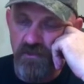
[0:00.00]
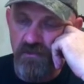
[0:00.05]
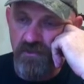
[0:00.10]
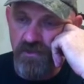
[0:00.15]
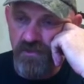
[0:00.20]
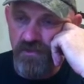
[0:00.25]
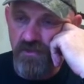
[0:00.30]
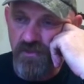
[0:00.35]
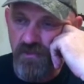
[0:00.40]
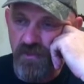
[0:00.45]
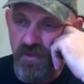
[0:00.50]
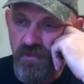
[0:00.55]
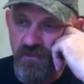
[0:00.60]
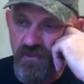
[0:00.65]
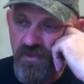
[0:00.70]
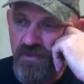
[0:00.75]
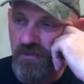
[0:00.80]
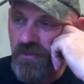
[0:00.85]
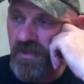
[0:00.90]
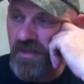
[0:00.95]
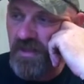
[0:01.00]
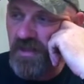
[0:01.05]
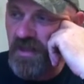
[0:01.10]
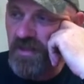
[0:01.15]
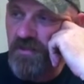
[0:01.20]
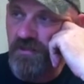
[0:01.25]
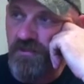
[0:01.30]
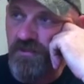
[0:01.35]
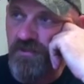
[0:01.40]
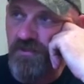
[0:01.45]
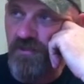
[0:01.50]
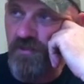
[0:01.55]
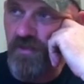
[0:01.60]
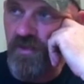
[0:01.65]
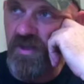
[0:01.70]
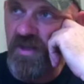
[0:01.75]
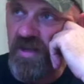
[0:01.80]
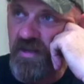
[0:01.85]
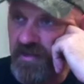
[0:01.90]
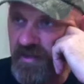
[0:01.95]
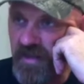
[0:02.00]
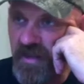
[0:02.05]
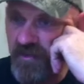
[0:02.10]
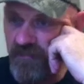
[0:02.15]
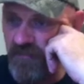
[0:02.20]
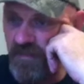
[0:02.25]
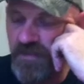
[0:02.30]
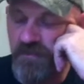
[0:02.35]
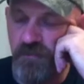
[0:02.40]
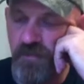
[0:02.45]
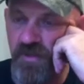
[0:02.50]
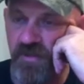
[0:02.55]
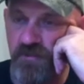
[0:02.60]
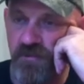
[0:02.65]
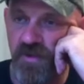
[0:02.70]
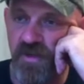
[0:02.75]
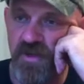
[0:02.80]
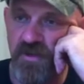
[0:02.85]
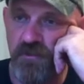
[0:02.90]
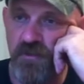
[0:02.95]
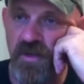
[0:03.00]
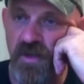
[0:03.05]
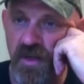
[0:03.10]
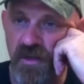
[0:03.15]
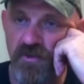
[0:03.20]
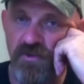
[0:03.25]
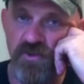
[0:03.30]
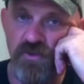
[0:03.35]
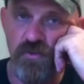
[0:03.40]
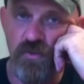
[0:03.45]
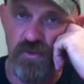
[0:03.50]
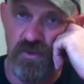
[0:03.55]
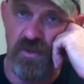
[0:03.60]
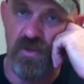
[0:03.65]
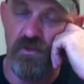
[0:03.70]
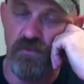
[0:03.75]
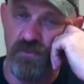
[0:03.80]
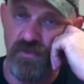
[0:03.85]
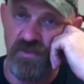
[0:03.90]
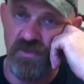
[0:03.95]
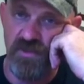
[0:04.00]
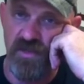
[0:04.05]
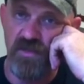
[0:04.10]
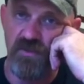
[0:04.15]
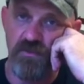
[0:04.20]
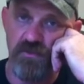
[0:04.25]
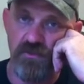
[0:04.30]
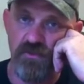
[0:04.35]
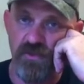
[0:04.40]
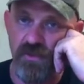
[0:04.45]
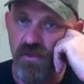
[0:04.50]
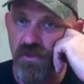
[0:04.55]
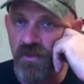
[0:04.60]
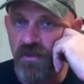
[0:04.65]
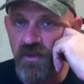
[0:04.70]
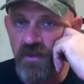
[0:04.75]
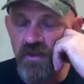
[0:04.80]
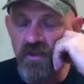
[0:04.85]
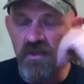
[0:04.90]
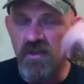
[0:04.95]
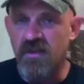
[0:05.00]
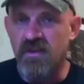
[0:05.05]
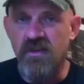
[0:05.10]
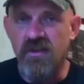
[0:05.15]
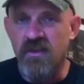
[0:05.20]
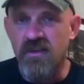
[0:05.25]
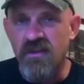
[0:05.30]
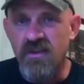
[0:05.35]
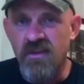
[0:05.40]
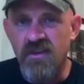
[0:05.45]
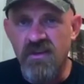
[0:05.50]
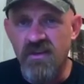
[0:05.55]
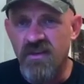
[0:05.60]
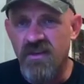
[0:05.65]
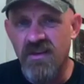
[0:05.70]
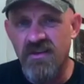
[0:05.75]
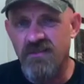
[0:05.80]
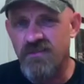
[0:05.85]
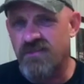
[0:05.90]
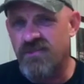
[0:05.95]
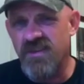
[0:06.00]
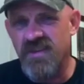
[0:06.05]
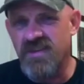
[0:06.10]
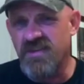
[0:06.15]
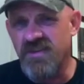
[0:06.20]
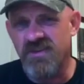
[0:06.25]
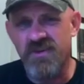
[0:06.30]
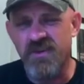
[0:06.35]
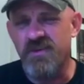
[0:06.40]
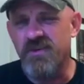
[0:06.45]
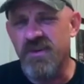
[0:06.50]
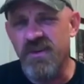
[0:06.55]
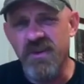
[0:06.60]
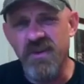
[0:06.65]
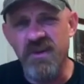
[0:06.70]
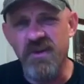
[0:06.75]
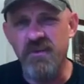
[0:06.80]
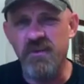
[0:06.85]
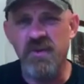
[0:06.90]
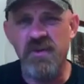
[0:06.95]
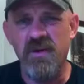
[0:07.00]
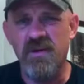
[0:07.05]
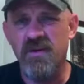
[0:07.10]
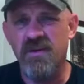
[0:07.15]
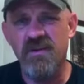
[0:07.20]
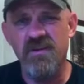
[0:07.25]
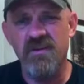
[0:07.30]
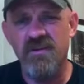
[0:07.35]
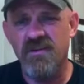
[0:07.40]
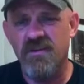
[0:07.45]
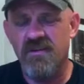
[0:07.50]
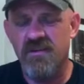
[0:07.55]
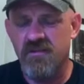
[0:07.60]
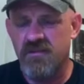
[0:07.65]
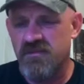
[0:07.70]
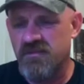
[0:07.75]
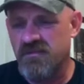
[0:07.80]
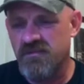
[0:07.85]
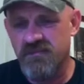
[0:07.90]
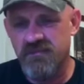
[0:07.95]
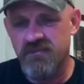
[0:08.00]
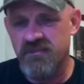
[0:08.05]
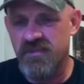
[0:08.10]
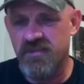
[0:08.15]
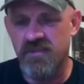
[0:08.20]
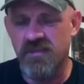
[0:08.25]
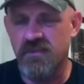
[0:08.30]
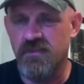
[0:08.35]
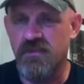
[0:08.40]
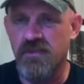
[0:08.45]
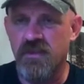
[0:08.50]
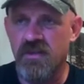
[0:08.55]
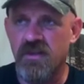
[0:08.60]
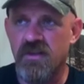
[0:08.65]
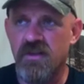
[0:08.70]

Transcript: Since you own this many acres, we got to have this much money because you want to own these acres. That's screwed up. So,